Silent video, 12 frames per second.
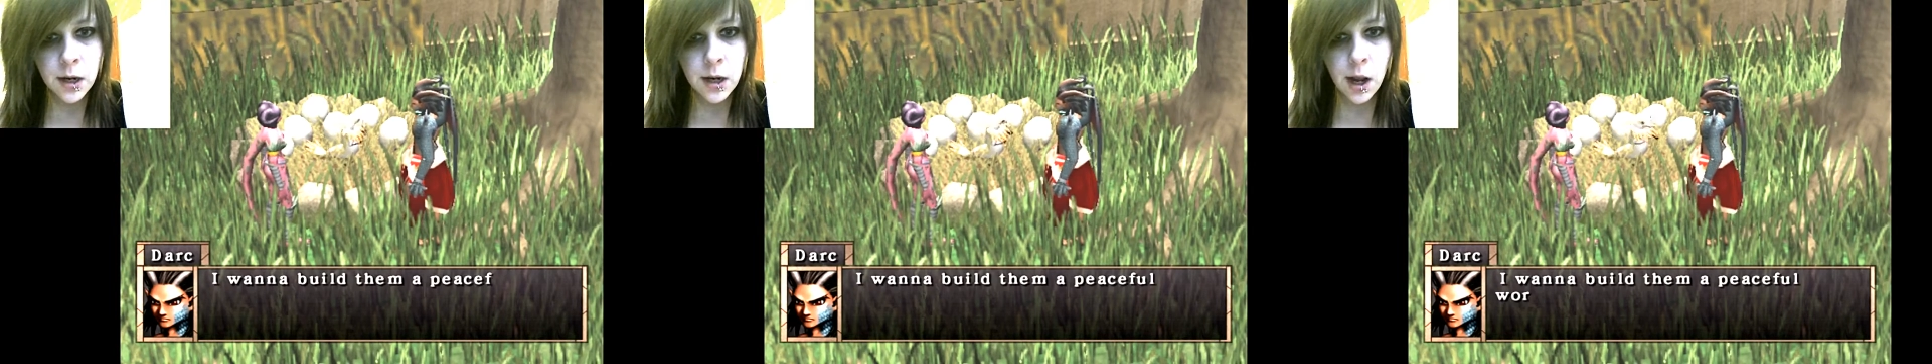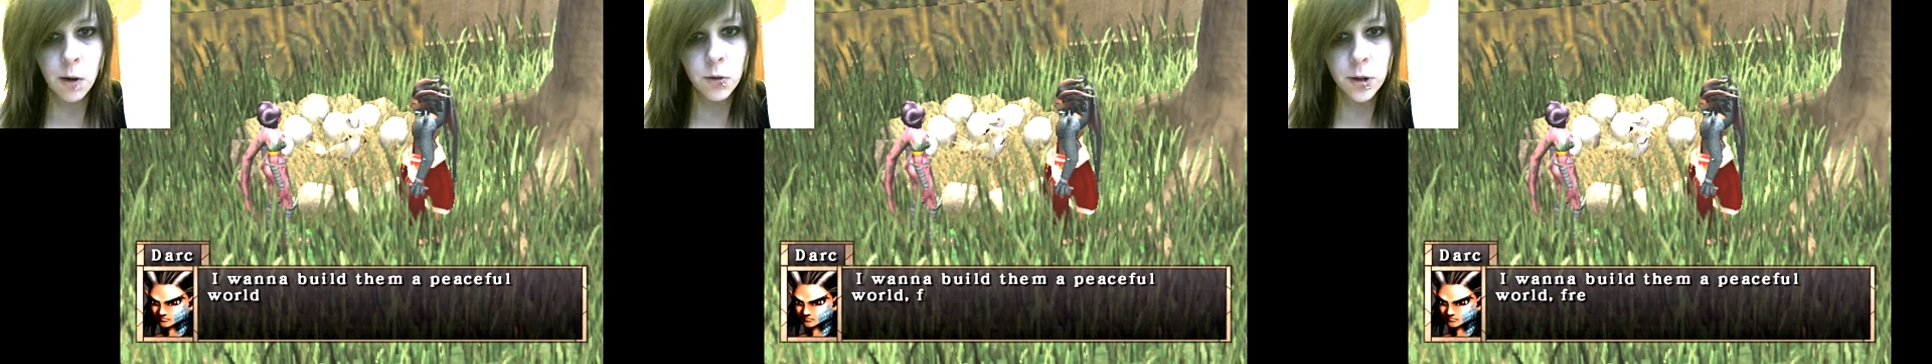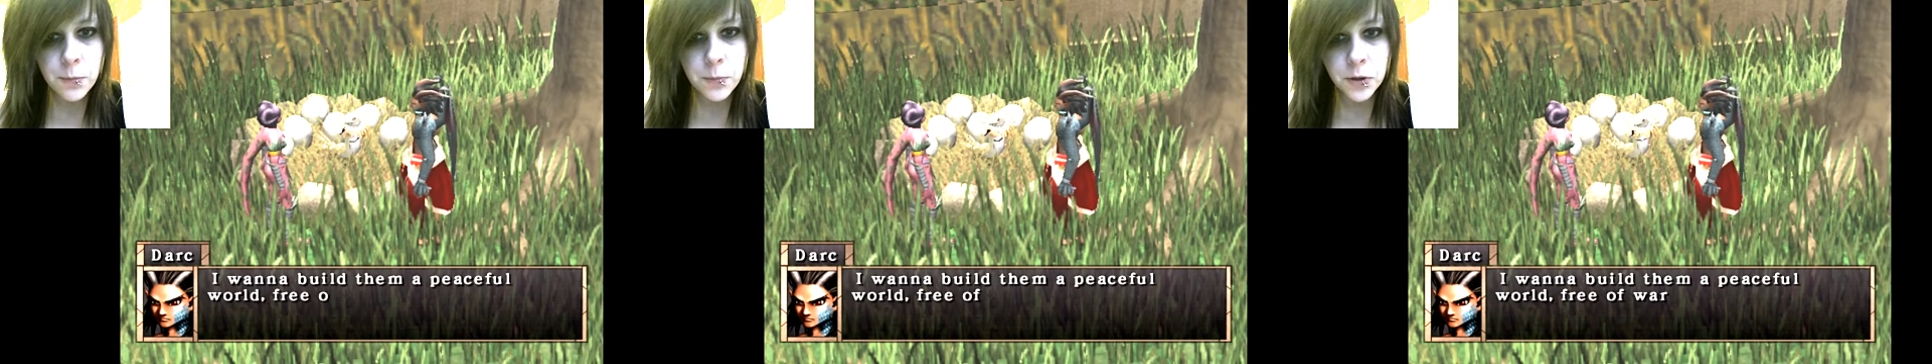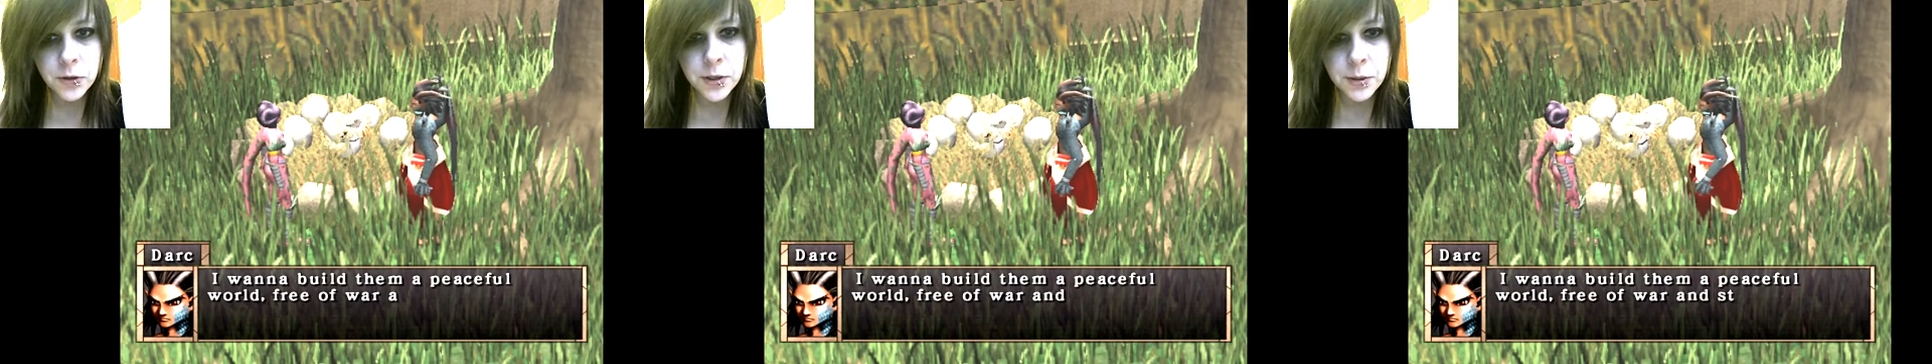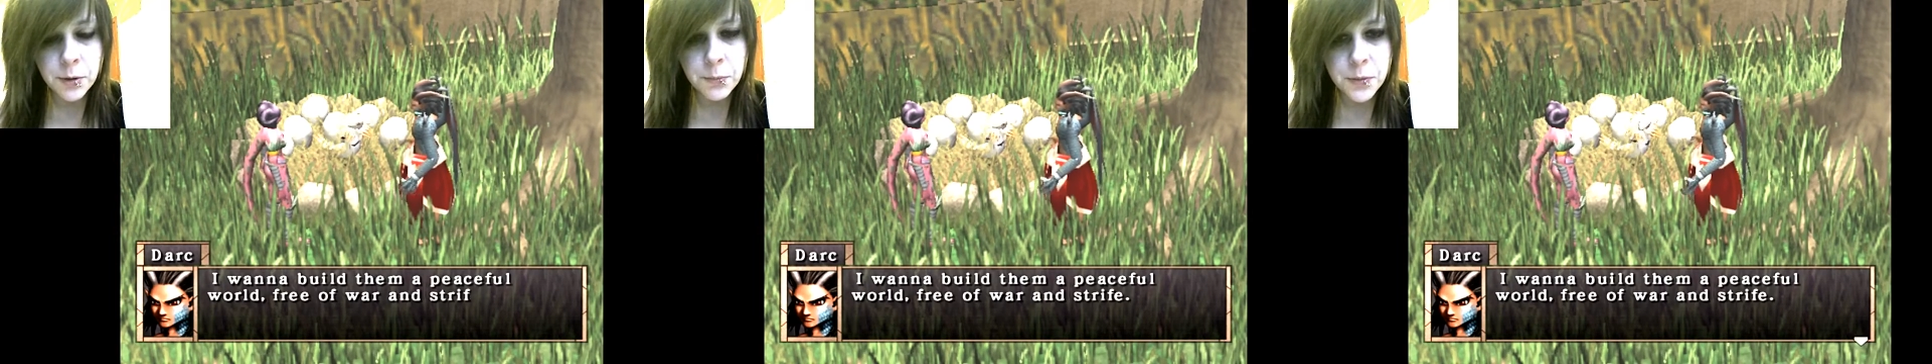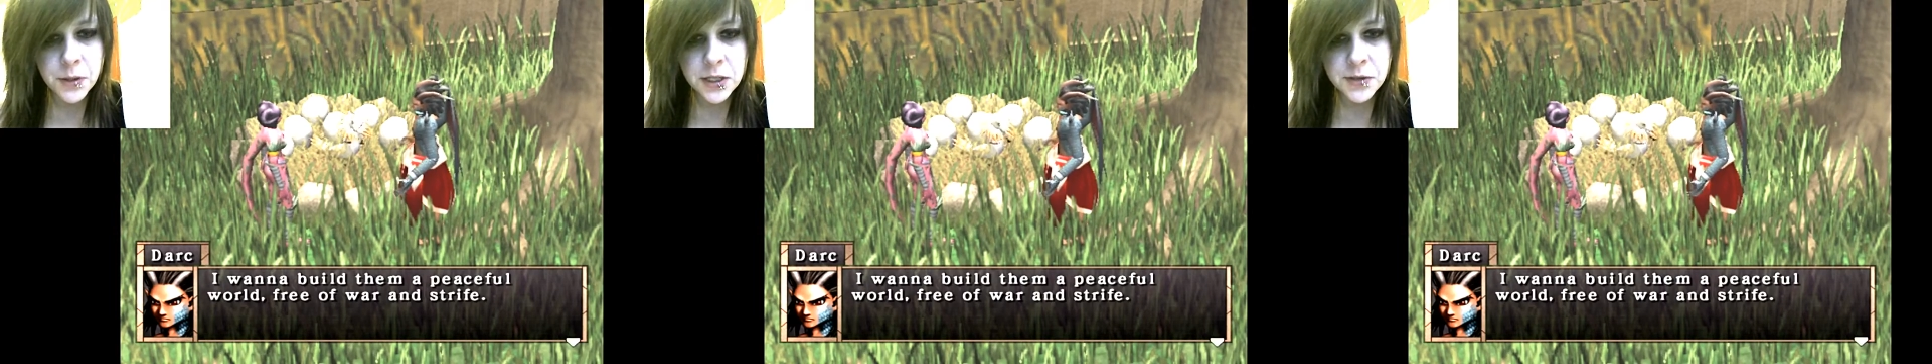I want to build them a
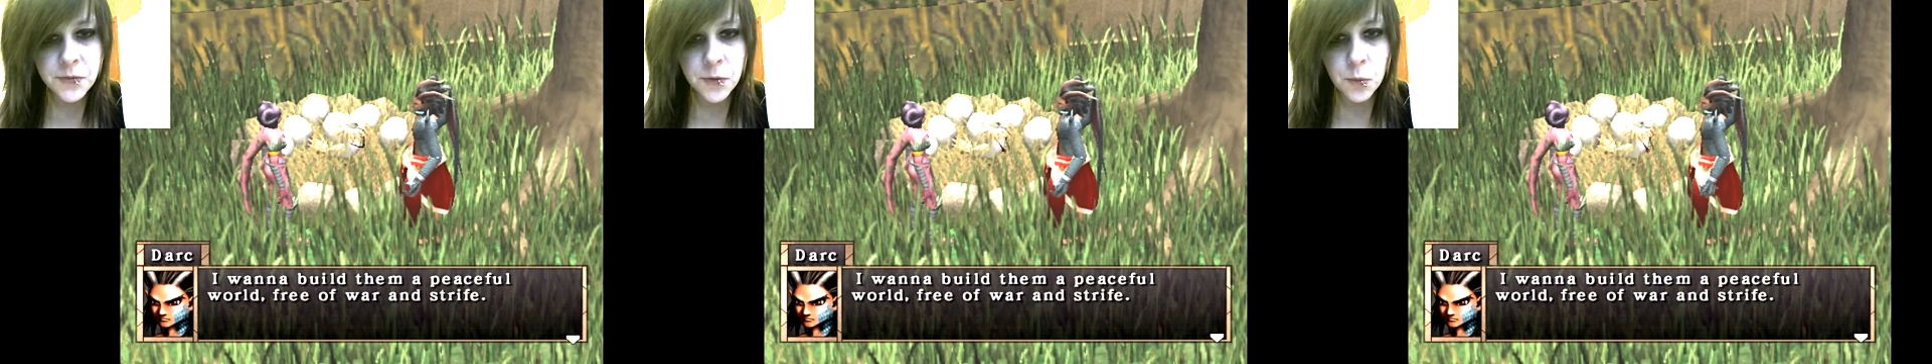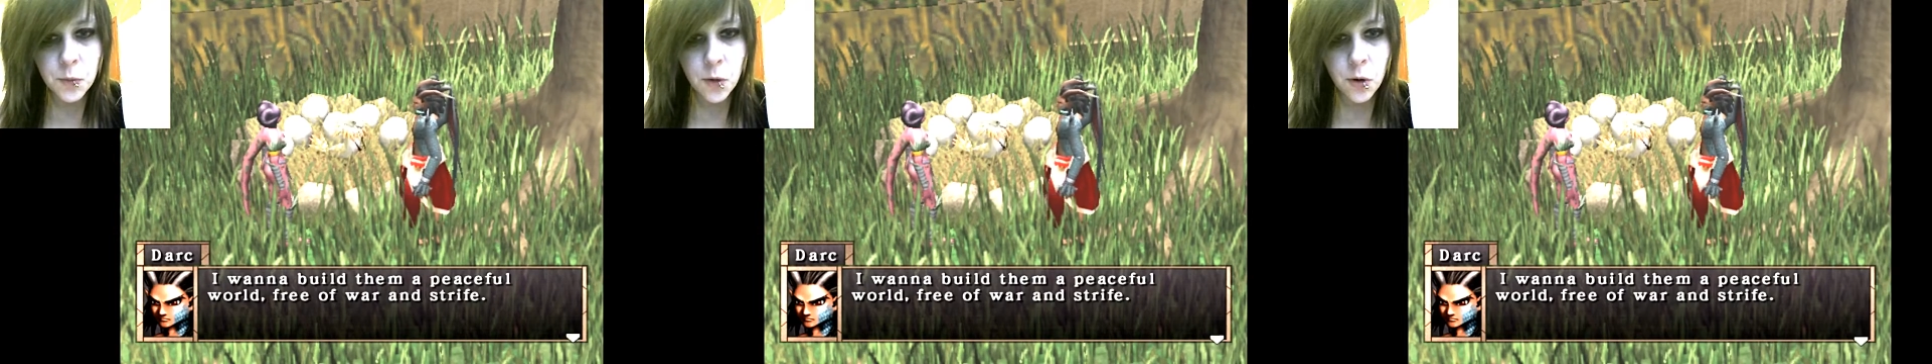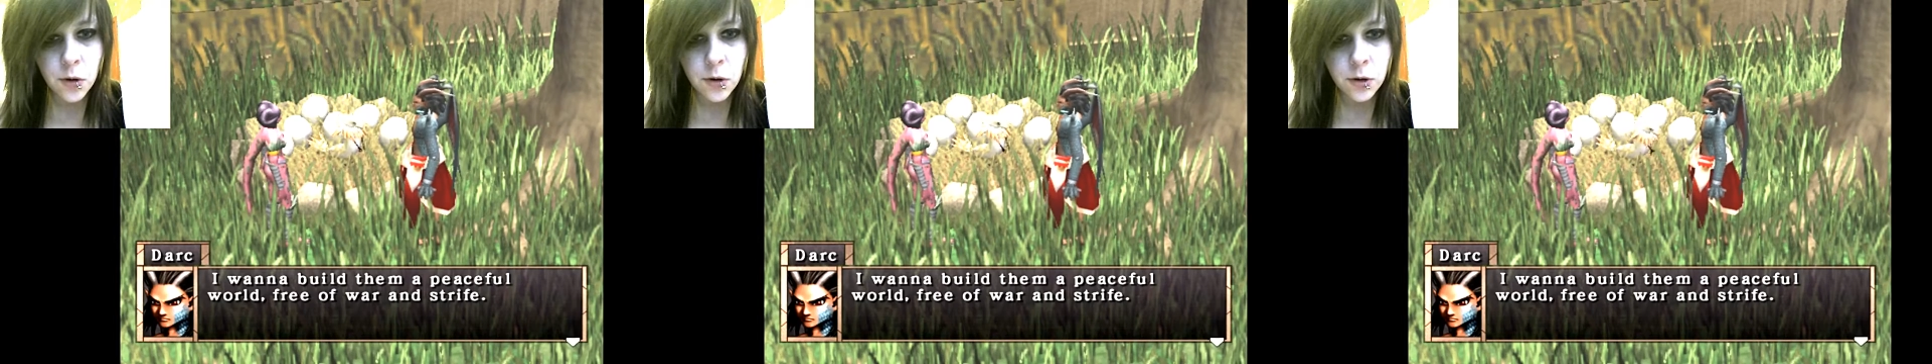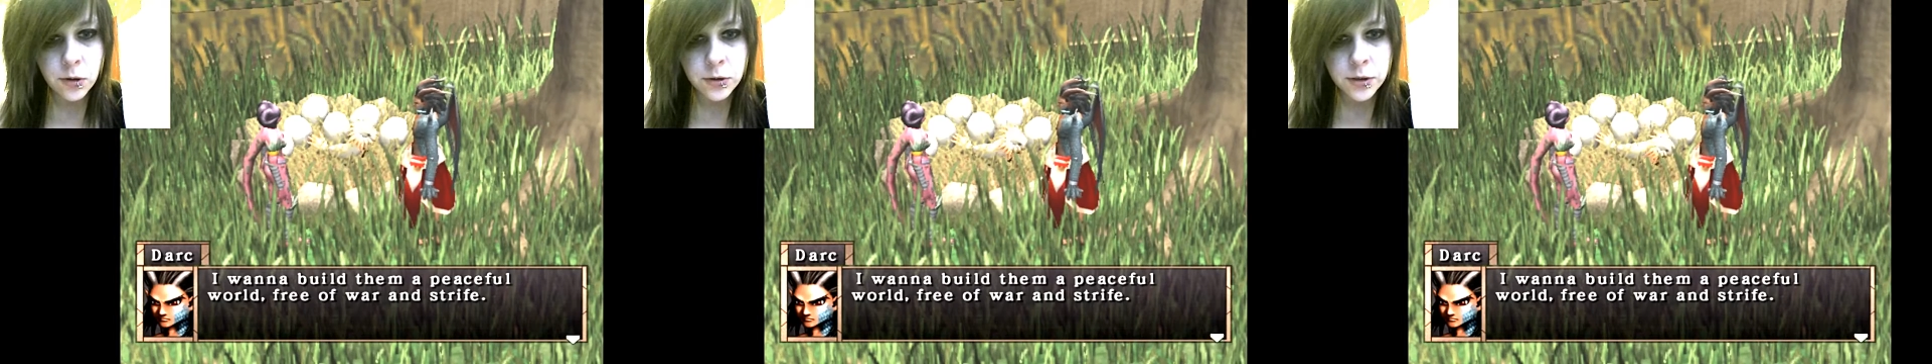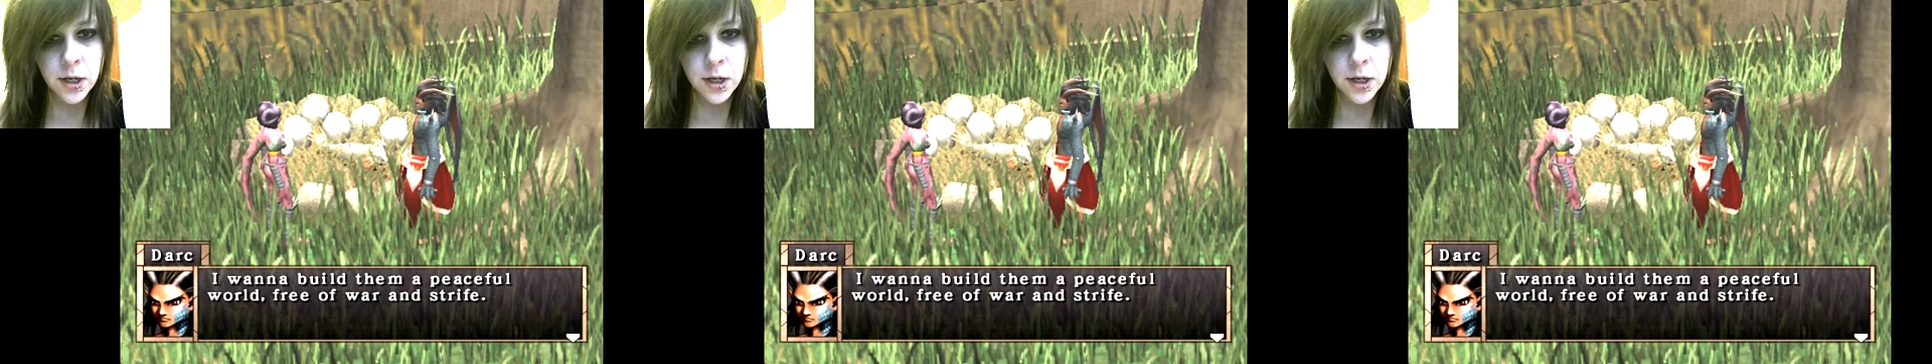peaceful world,